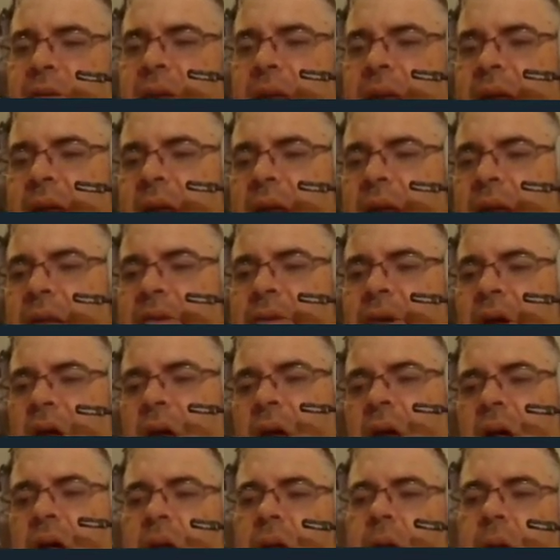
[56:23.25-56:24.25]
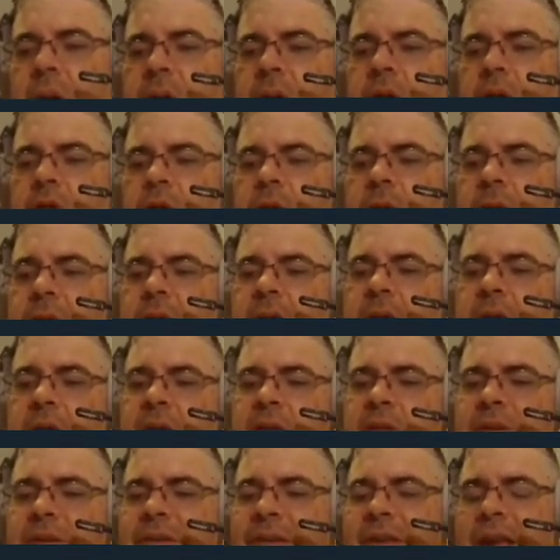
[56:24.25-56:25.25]
taking his ugly dragon
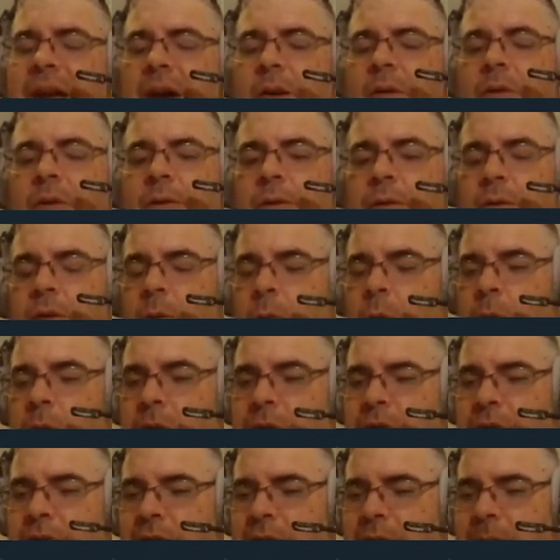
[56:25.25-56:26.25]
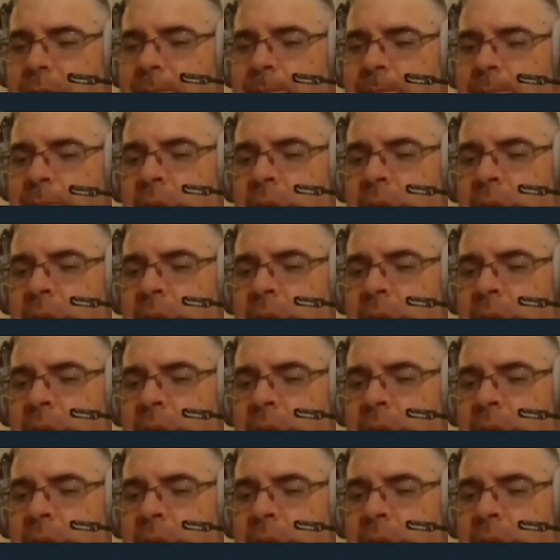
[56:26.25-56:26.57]
south for the winter.